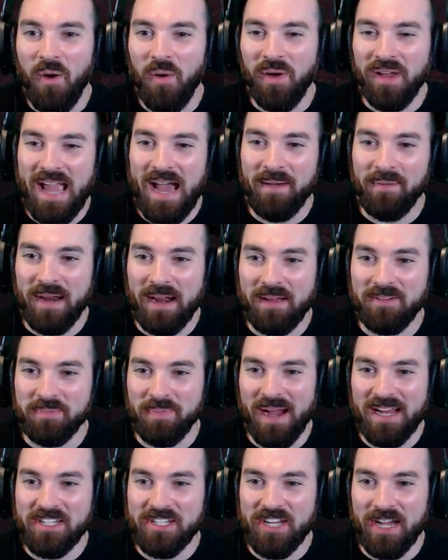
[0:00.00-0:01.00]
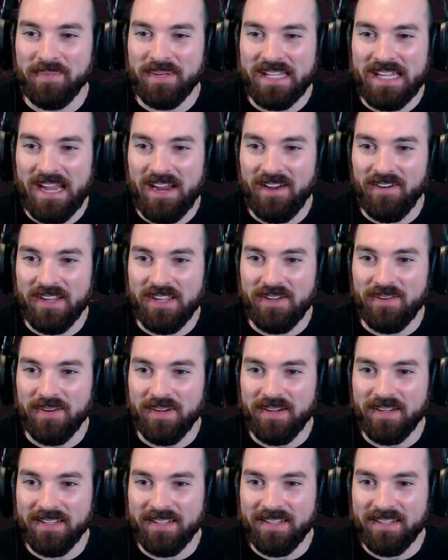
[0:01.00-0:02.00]
well, yeah, but it was my job to carry you.
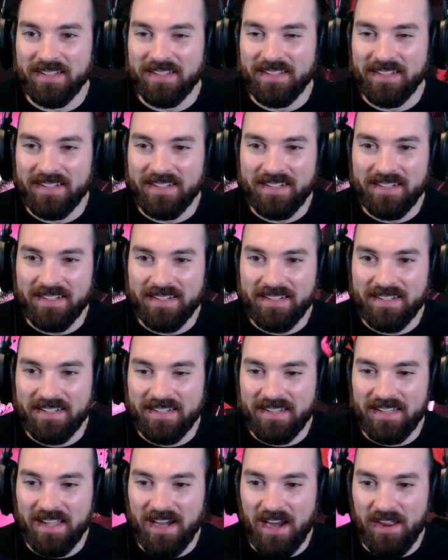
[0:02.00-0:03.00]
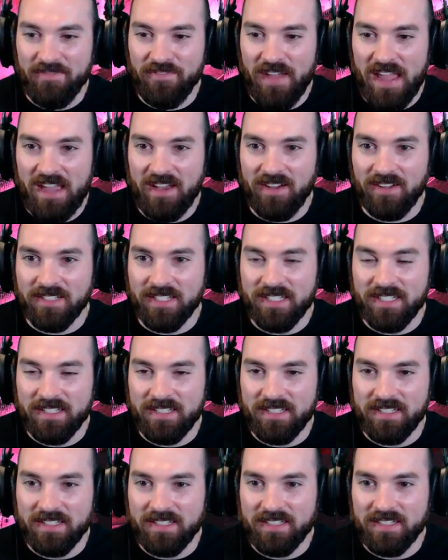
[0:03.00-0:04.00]
And I failed.
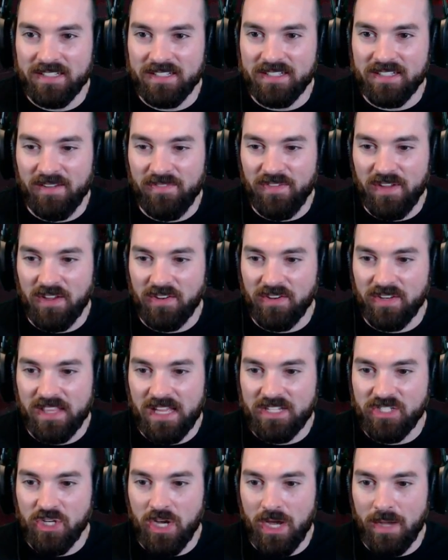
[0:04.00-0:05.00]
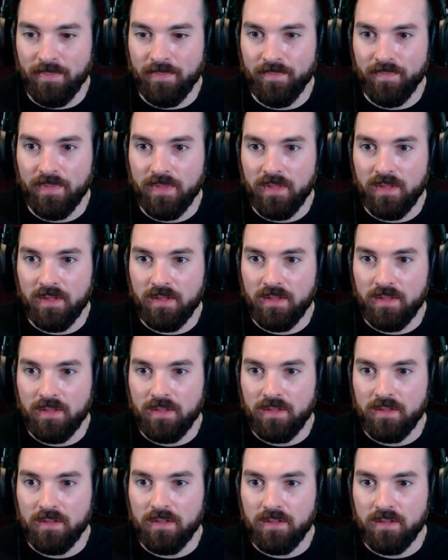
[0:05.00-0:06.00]
I failed at that job.
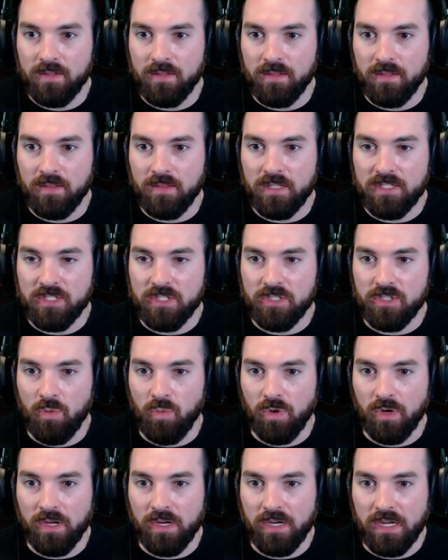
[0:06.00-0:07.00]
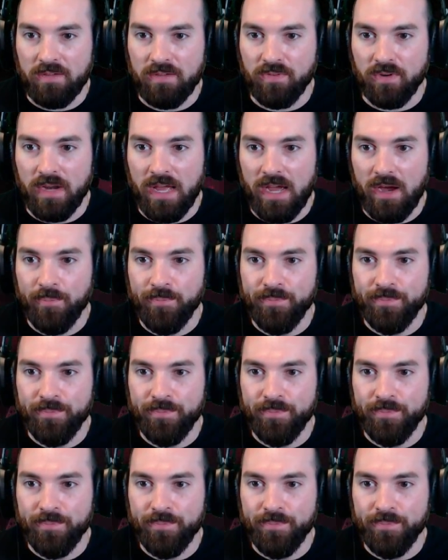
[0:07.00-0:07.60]
This is all we're going to get for now.